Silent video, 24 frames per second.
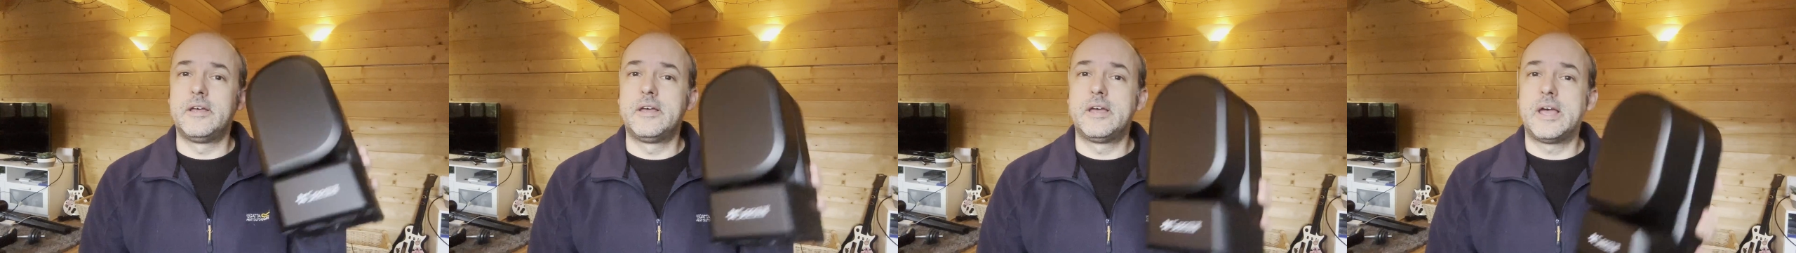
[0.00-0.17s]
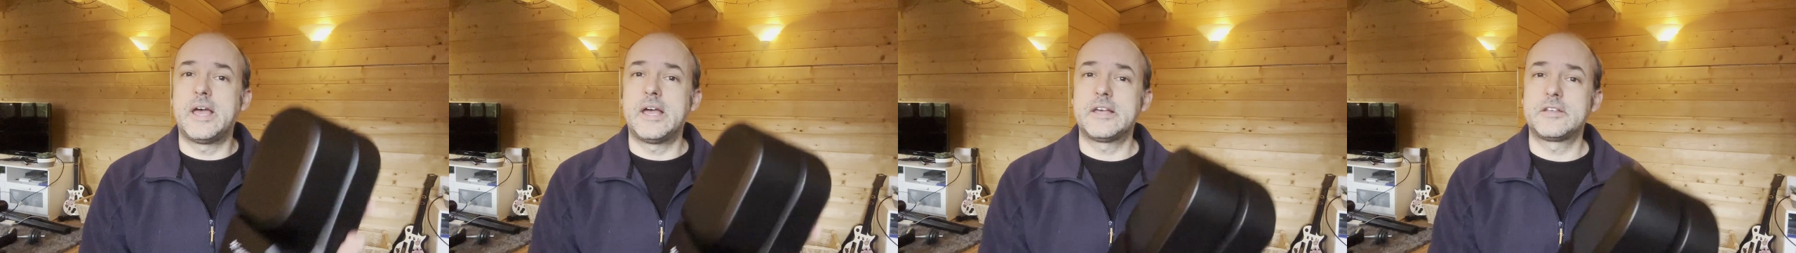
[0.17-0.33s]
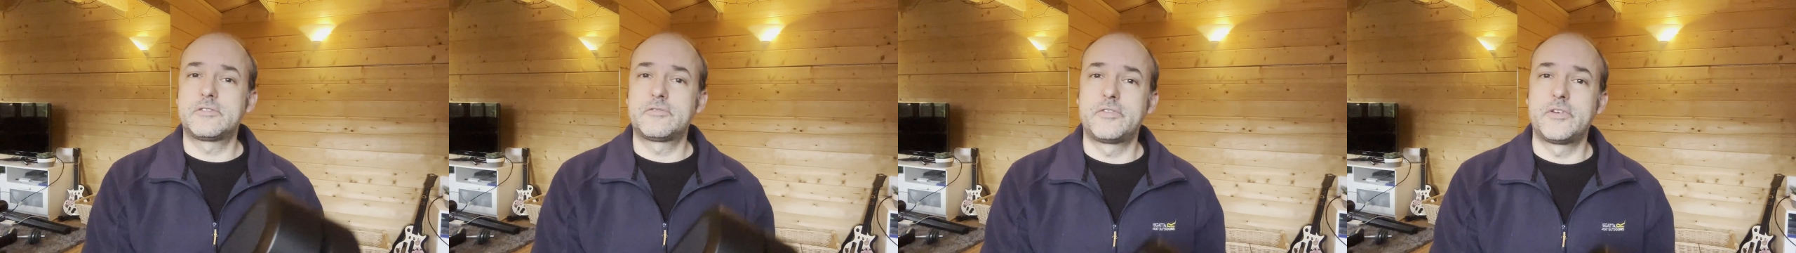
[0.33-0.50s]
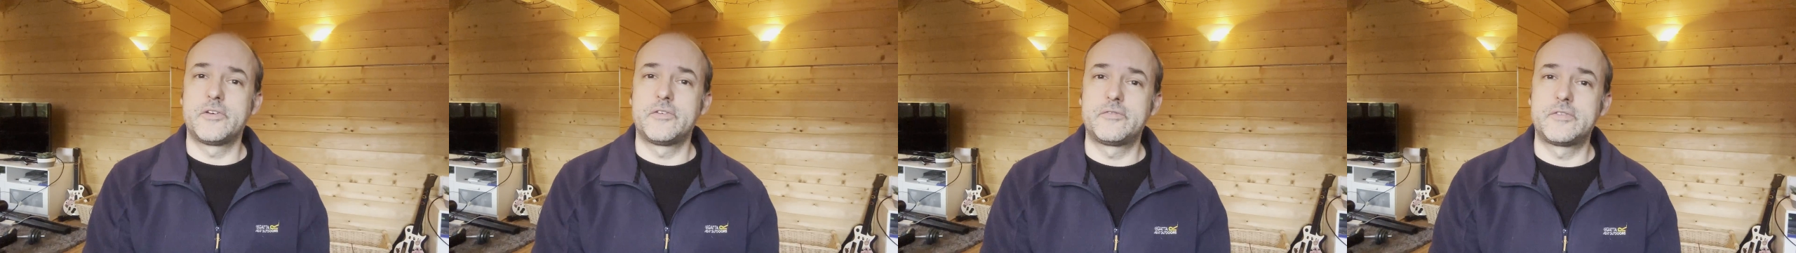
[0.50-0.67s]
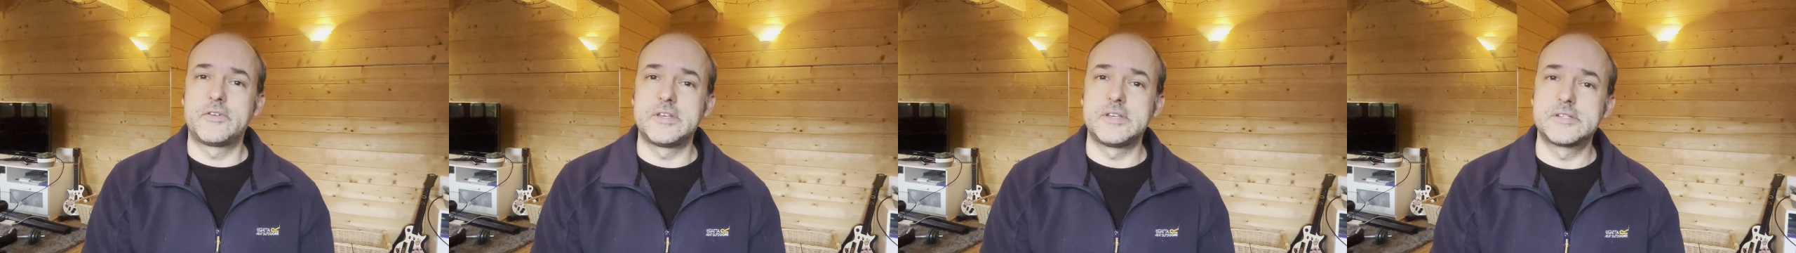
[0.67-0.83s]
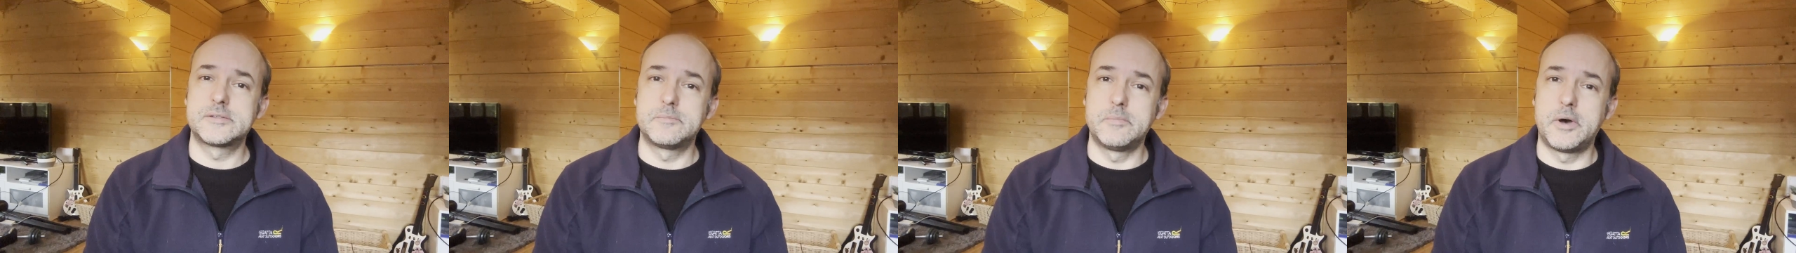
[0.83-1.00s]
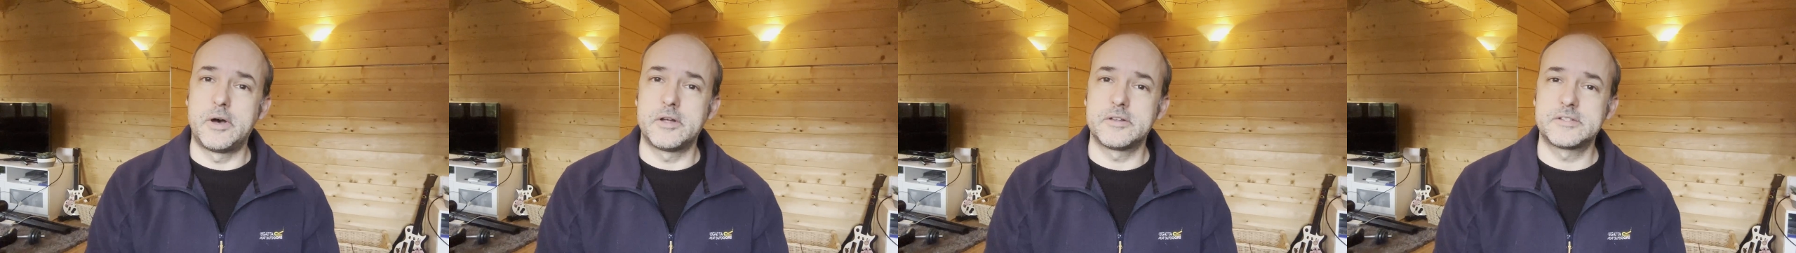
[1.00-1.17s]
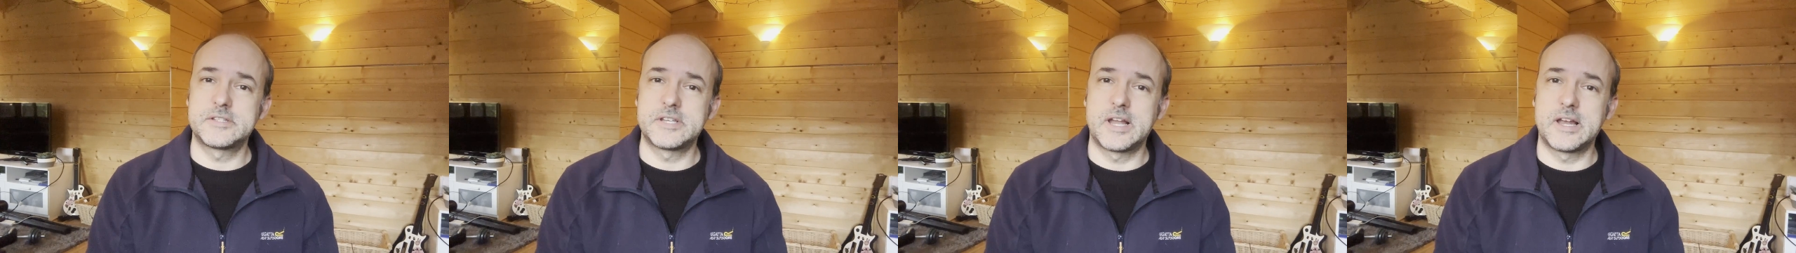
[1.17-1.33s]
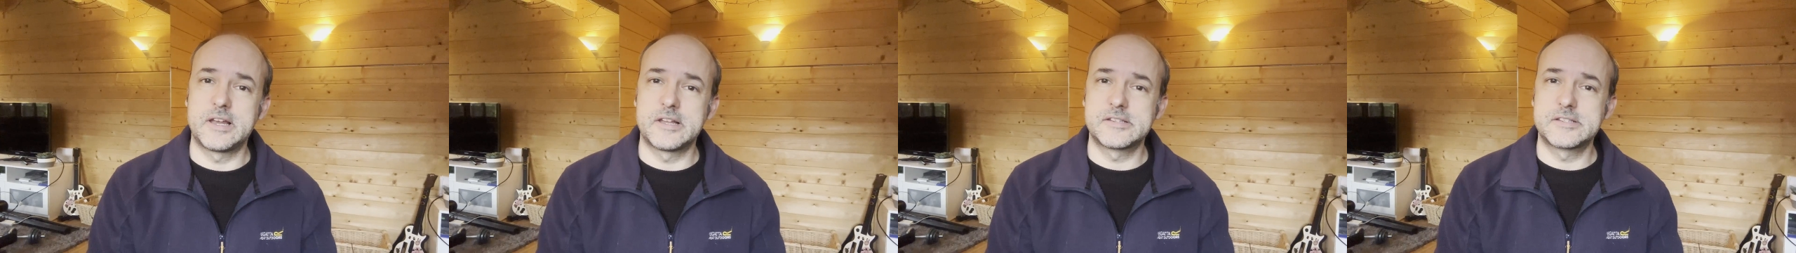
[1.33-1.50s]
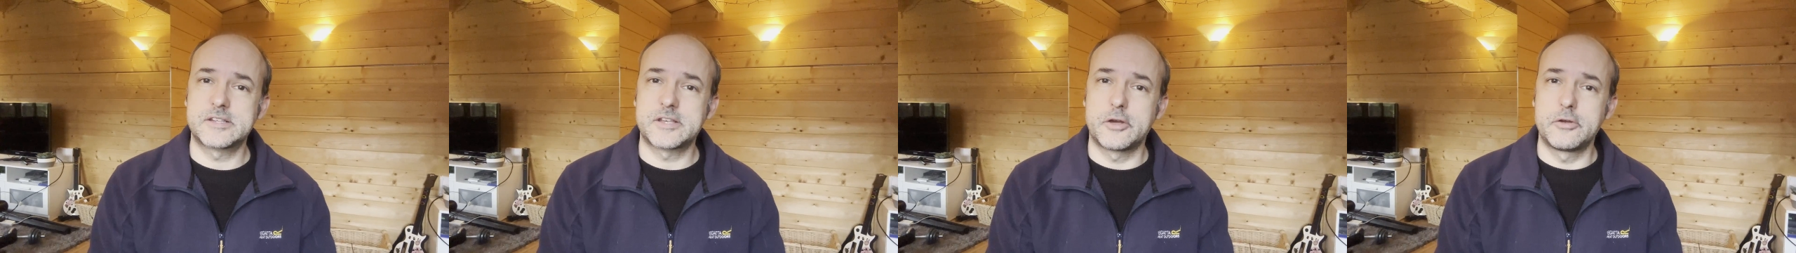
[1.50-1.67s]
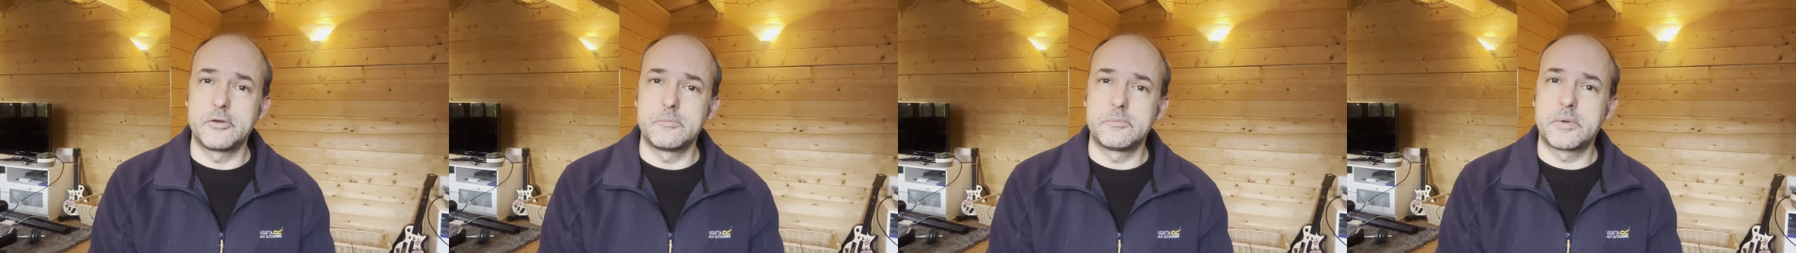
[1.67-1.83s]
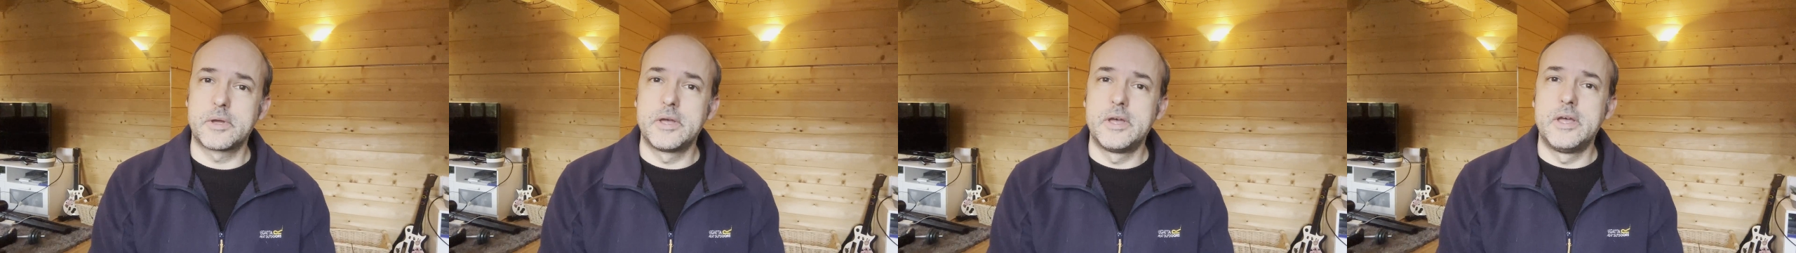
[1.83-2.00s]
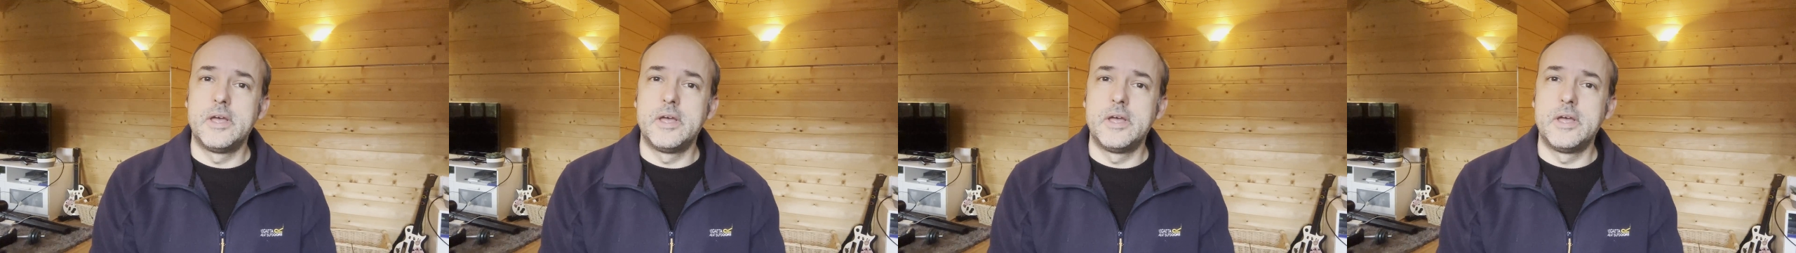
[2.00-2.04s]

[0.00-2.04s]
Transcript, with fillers: S fifty Smart Telescope.